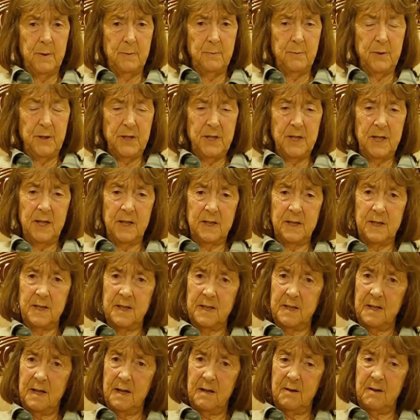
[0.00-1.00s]

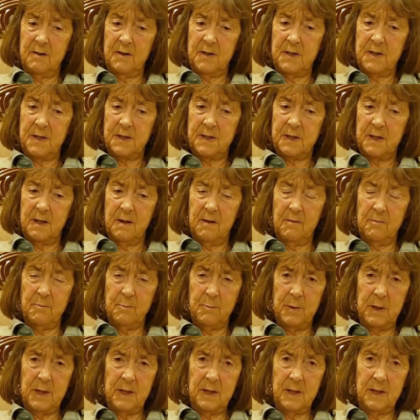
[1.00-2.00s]
protected areas have
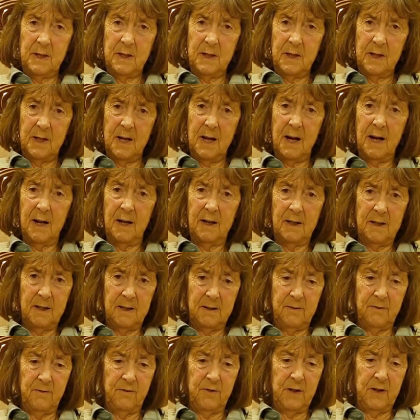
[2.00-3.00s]
been highly
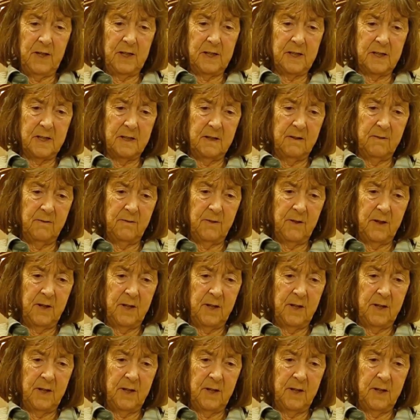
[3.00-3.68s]
accepted